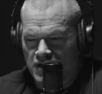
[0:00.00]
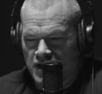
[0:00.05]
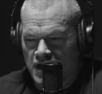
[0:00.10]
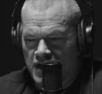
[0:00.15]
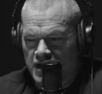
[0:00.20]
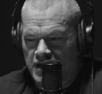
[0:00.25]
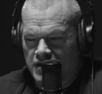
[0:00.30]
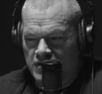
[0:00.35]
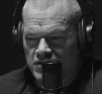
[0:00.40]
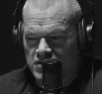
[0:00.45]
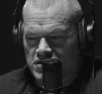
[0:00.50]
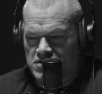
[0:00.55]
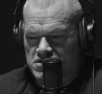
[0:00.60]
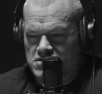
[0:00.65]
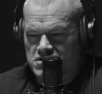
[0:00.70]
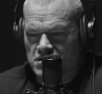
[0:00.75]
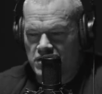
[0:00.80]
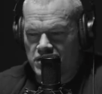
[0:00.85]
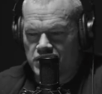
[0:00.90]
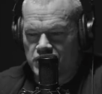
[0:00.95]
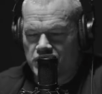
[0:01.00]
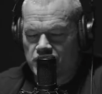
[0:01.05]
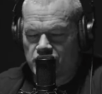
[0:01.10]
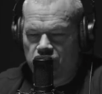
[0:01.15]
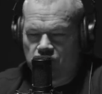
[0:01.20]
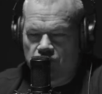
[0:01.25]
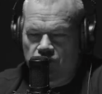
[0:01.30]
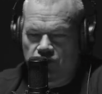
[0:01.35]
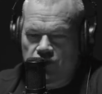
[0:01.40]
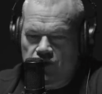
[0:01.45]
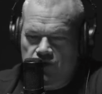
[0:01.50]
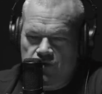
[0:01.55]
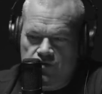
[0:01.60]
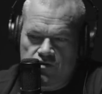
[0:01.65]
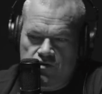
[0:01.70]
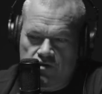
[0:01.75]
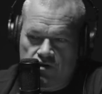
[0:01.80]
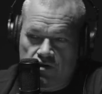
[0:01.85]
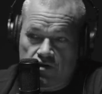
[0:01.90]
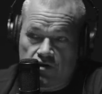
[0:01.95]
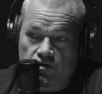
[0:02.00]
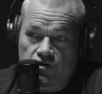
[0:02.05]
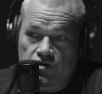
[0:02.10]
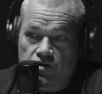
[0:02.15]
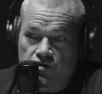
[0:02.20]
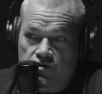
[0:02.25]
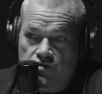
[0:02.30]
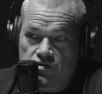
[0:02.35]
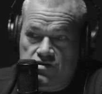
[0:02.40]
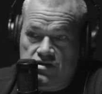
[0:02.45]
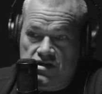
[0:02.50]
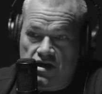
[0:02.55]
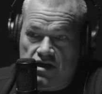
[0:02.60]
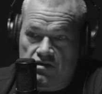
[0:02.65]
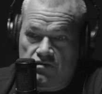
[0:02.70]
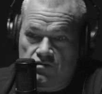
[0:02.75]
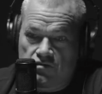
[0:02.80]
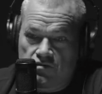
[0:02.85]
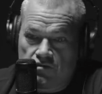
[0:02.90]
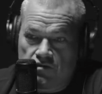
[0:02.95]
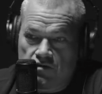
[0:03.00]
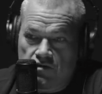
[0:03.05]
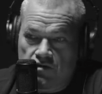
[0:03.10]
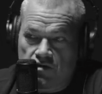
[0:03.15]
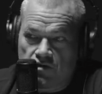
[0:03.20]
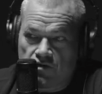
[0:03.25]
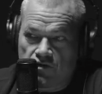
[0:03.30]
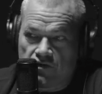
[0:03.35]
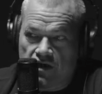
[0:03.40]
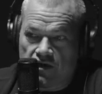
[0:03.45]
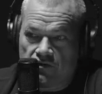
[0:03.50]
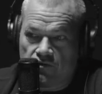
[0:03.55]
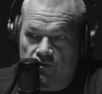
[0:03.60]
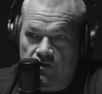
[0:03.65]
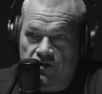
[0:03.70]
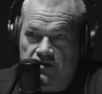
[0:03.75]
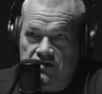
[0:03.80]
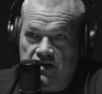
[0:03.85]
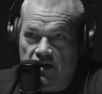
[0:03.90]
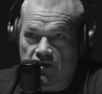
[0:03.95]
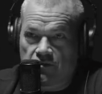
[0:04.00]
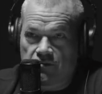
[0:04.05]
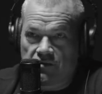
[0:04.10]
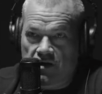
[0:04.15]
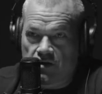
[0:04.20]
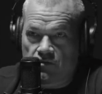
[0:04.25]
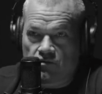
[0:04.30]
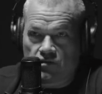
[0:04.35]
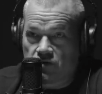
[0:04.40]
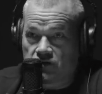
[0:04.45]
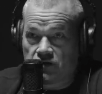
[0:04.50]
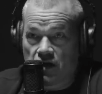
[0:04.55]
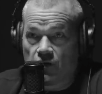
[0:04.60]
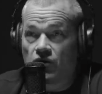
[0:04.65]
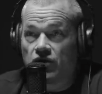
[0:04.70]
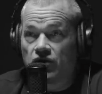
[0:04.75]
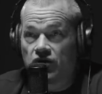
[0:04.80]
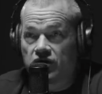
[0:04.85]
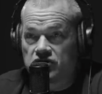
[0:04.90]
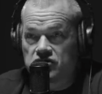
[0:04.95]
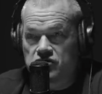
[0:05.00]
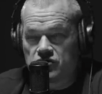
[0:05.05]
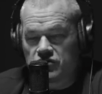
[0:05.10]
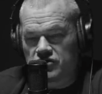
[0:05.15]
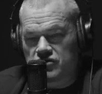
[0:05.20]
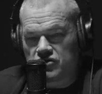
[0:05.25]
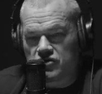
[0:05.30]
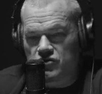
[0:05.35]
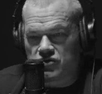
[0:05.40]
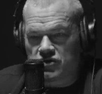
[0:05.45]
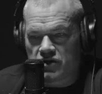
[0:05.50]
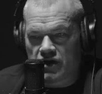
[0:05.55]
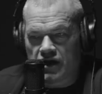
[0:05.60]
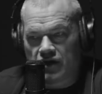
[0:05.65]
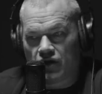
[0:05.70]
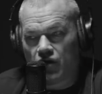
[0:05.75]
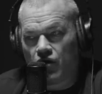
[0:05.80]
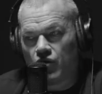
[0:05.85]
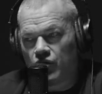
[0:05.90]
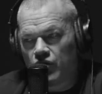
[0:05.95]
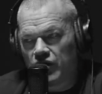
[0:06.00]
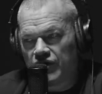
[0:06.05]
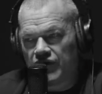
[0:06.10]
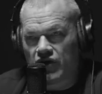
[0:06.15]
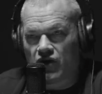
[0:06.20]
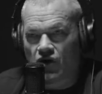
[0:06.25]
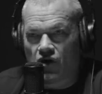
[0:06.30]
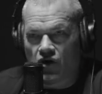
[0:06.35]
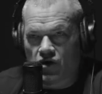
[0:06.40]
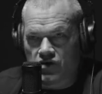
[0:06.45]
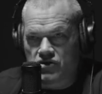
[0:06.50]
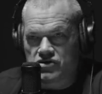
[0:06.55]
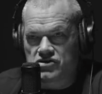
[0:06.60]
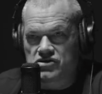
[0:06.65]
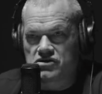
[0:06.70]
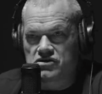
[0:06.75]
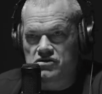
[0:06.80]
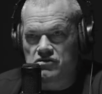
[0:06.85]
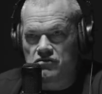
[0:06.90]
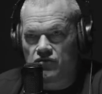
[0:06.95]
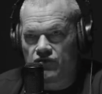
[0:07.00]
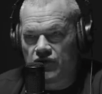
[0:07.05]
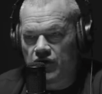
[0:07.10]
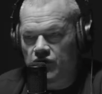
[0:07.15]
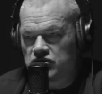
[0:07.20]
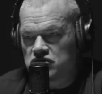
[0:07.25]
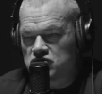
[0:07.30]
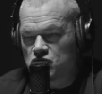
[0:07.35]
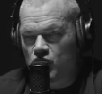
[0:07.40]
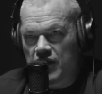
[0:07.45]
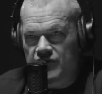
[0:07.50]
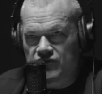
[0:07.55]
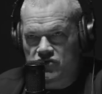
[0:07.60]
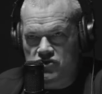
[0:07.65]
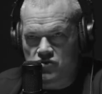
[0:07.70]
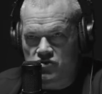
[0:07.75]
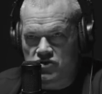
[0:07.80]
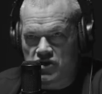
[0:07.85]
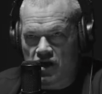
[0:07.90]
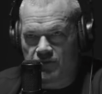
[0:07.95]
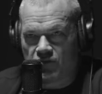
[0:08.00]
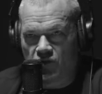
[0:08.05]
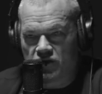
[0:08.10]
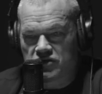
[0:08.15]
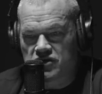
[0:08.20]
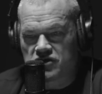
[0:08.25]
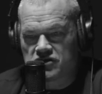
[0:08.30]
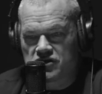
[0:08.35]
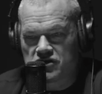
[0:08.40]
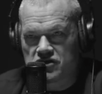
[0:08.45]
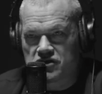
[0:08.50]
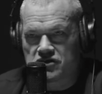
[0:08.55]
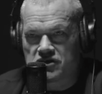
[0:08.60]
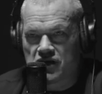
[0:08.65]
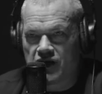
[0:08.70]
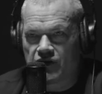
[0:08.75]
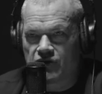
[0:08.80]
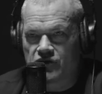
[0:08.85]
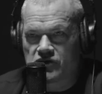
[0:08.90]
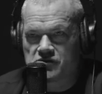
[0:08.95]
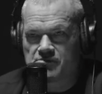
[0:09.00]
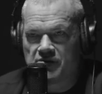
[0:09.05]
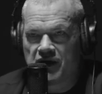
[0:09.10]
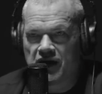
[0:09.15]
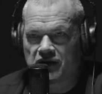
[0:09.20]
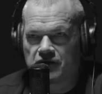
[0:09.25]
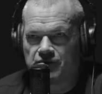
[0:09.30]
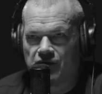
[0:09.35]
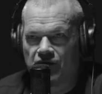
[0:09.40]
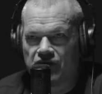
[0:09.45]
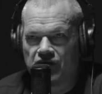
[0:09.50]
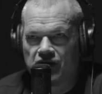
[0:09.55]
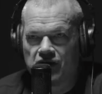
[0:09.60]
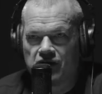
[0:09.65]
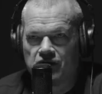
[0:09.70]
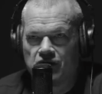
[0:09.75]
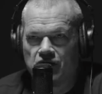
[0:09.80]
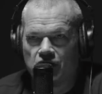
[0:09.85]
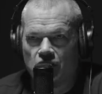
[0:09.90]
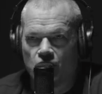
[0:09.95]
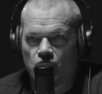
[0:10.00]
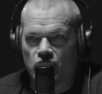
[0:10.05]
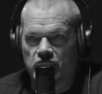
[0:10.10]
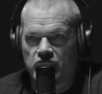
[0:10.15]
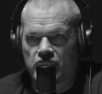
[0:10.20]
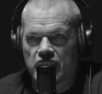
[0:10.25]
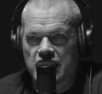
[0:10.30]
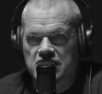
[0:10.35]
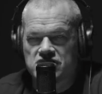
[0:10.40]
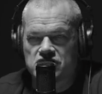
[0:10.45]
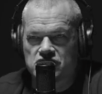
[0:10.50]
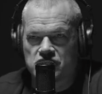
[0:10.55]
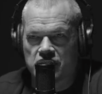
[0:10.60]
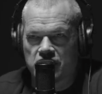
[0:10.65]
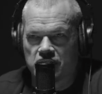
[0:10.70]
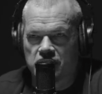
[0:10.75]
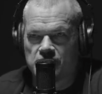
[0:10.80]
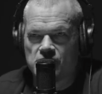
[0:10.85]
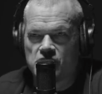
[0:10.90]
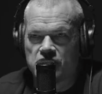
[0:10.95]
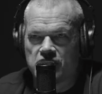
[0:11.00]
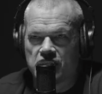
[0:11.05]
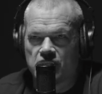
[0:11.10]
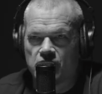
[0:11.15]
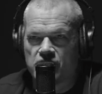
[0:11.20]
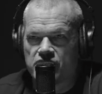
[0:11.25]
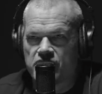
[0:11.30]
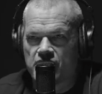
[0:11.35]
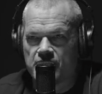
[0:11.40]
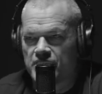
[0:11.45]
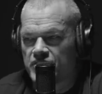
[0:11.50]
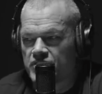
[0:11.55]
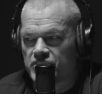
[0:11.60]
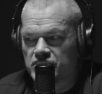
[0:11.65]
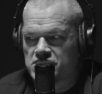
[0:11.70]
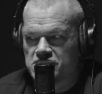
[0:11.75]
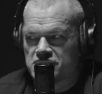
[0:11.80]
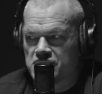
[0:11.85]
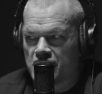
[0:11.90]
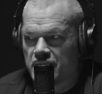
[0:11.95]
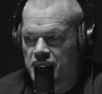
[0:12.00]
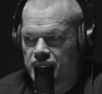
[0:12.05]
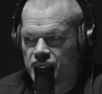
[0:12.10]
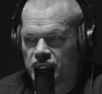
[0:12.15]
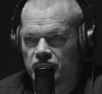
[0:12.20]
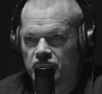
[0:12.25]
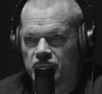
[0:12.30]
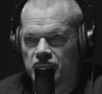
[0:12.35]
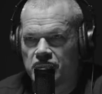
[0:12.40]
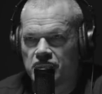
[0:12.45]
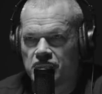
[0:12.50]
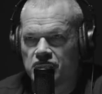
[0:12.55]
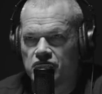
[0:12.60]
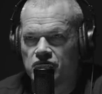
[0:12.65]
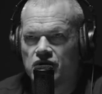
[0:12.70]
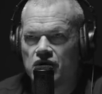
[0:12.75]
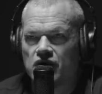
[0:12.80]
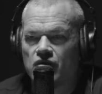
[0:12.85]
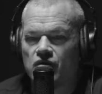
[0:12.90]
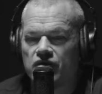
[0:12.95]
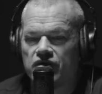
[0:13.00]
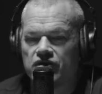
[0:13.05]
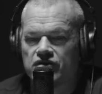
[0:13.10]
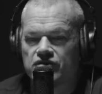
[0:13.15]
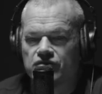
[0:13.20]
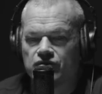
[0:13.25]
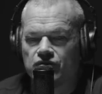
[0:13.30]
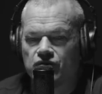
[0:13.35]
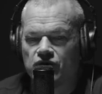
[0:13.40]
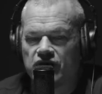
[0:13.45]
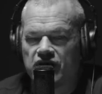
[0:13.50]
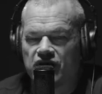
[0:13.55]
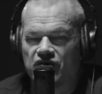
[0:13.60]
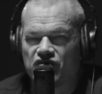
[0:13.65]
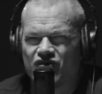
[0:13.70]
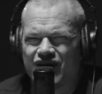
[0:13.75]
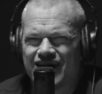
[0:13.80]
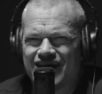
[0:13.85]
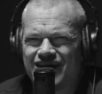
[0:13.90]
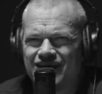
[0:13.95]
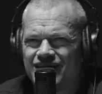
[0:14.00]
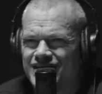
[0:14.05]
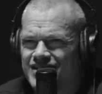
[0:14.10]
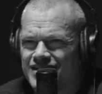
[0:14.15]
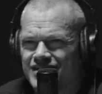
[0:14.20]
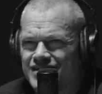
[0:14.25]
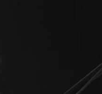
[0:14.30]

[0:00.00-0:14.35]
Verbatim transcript: line because you know early, early you said you know that when the Taliban would they wouldn't look at you and you were like oh in the cars they would yeah. just wave us through checkpoints because it's a sign of respect. But then when you're actually trying to communicate with them and they're just not even looking at you, were they were they afraid?